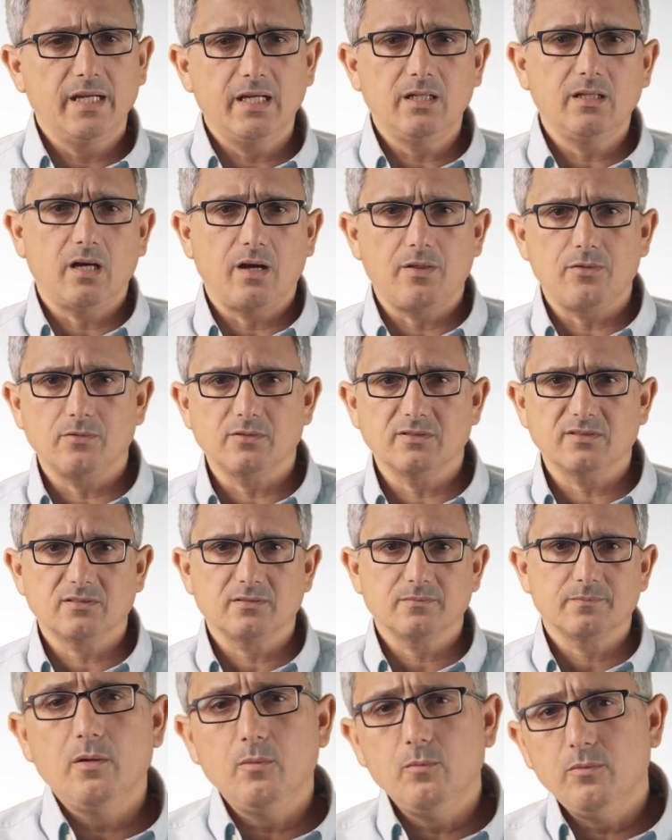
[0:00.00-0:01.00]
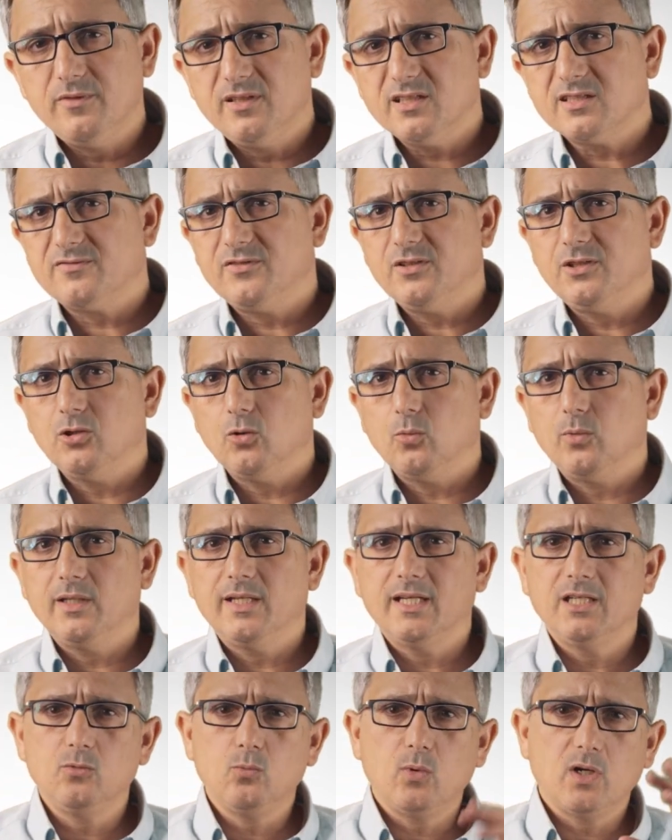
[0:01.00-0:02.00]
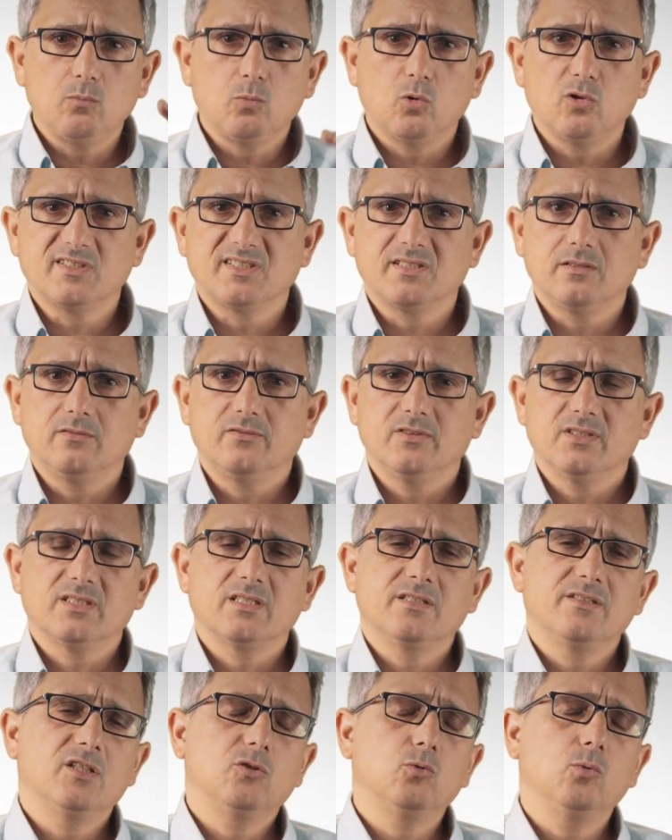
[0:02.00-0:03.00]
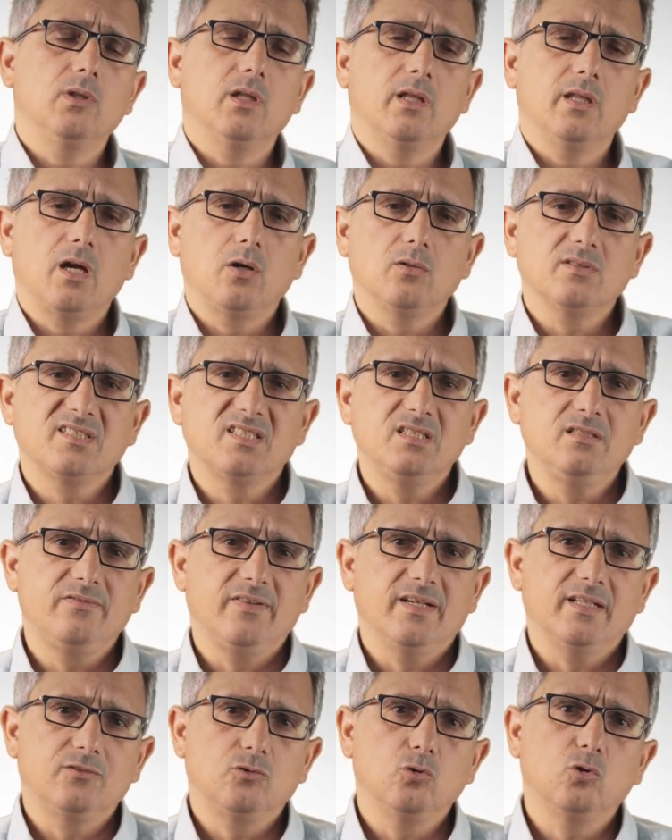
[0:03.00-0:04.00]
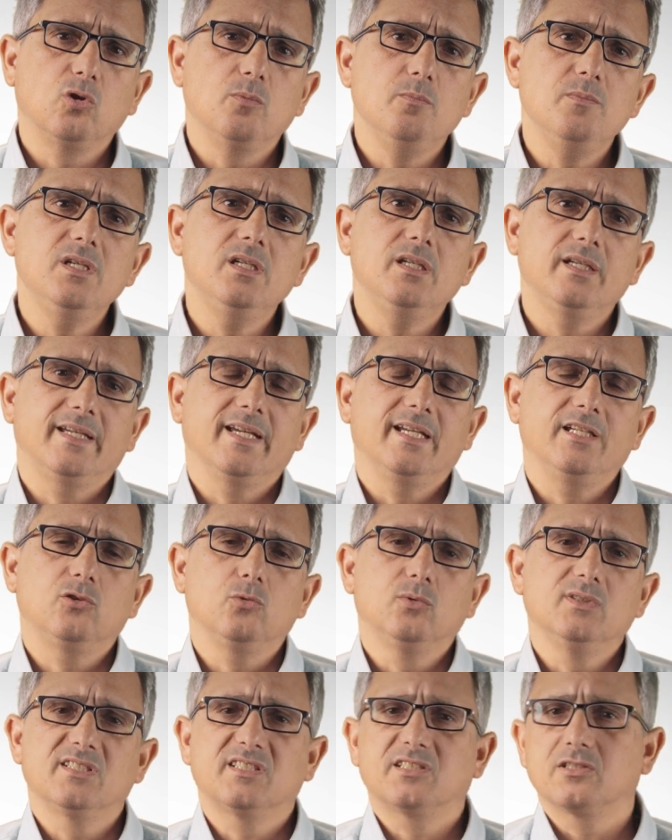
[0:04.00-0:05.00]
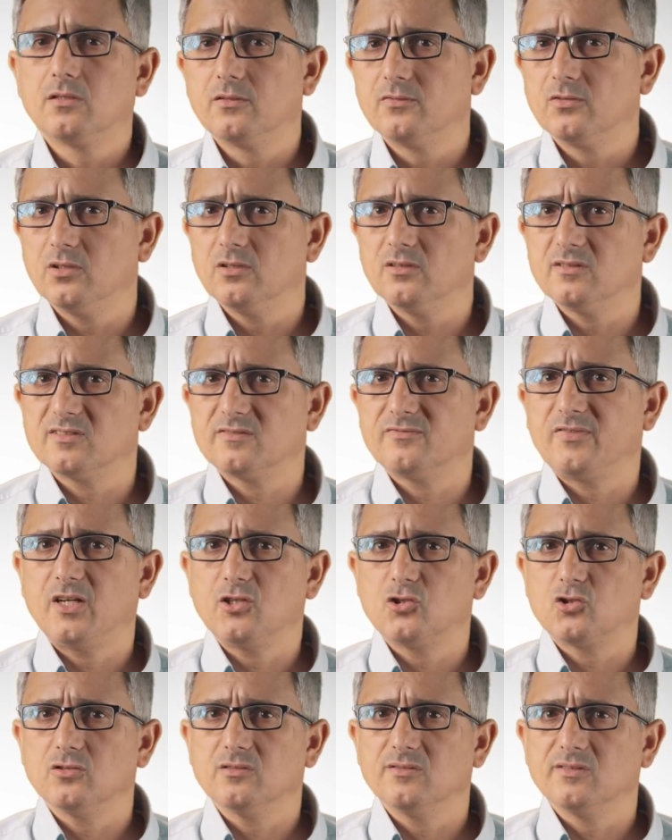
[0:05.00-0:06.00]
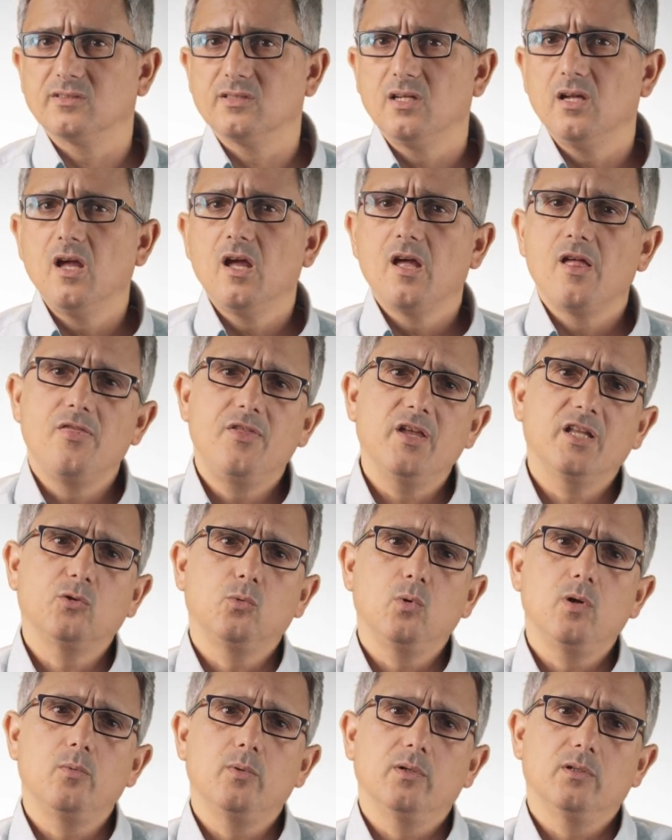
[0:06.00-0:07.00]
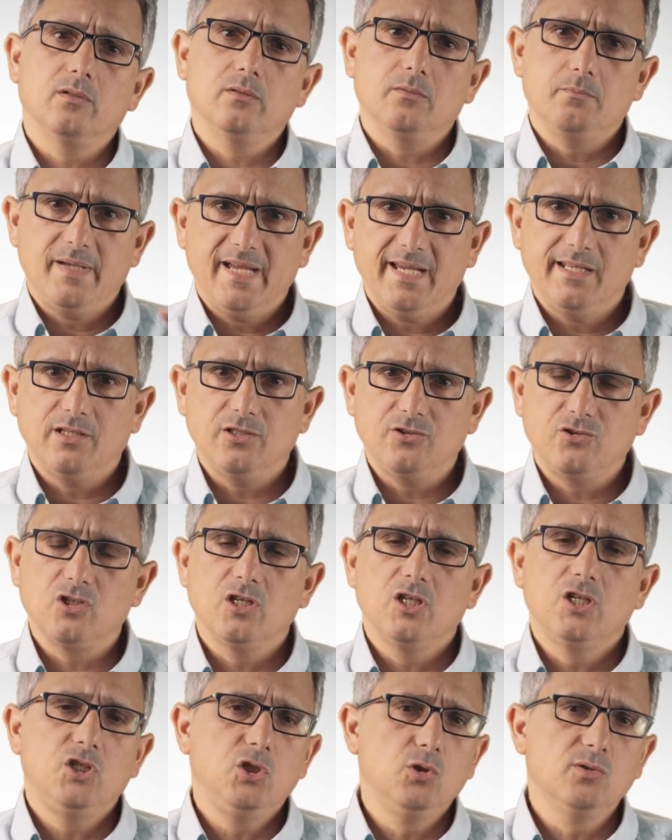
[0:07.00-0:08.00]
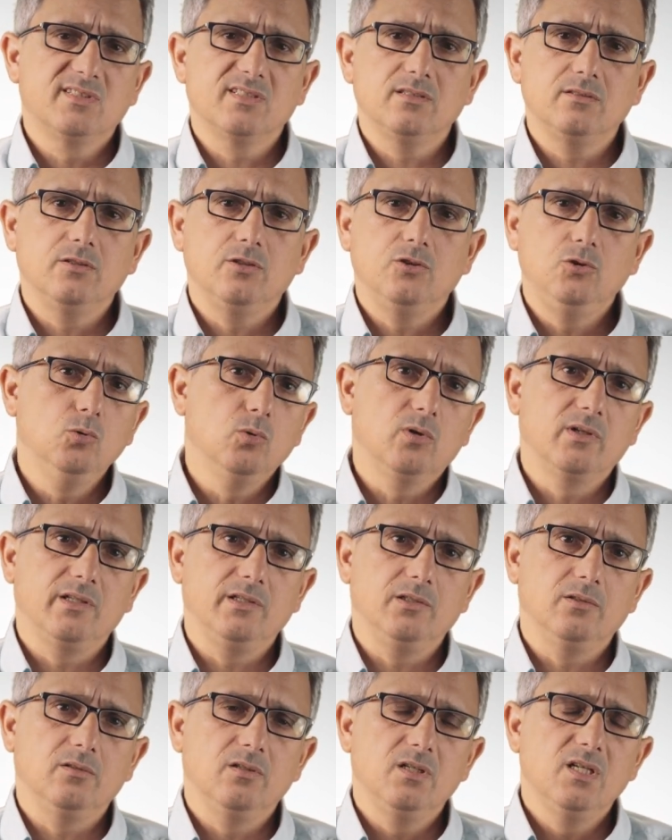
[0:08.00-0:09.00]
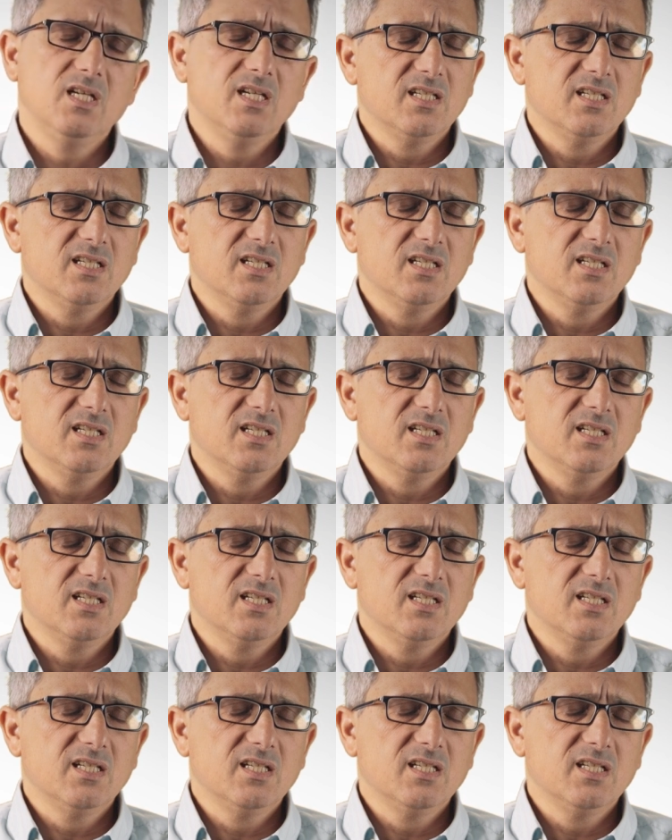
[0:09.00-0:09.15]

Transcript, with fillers: and others. In this video, we'll add one more service that will allow CVAT to communicate with serverless functions that we will manage using Nuclio.